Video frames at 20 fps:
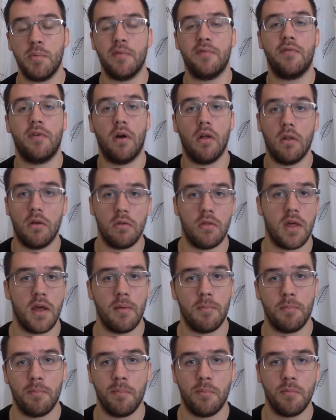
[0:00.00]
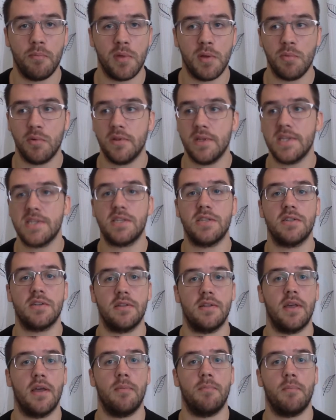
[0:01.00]
follow them. People listen
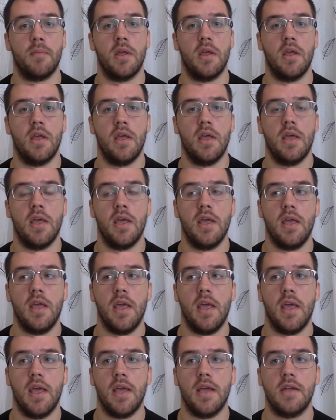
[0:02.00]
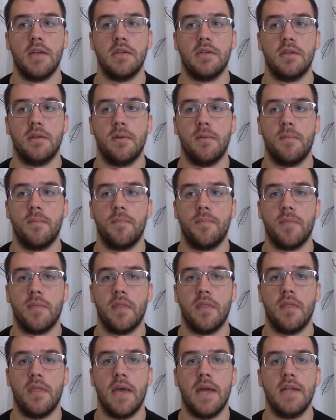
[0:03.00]
to them, and
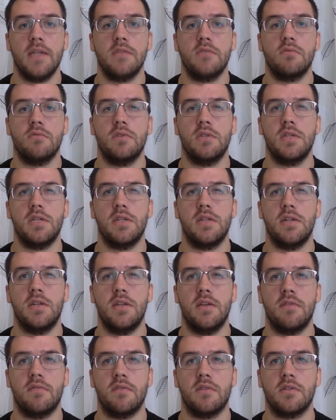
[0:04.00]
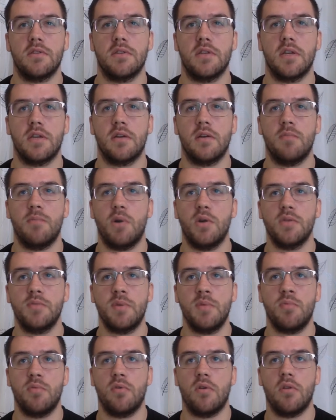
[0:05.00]
that is really the difference. Like, most
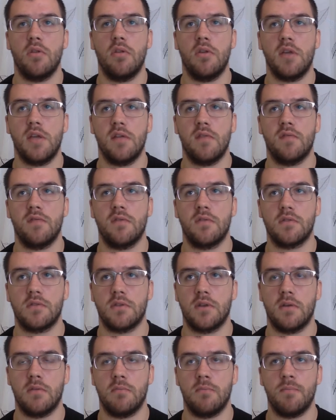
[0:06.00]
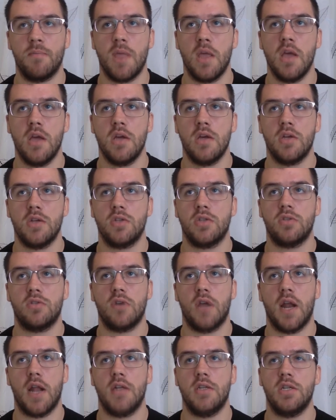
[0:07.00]
people are looking for some
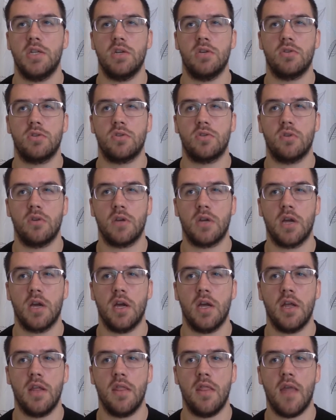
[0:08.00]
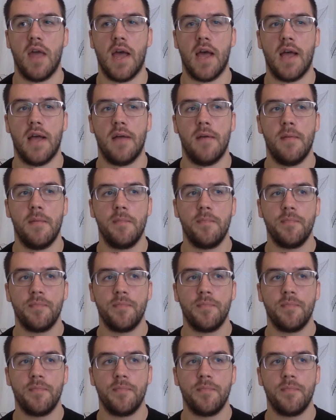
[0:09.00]
strategy or shortcut that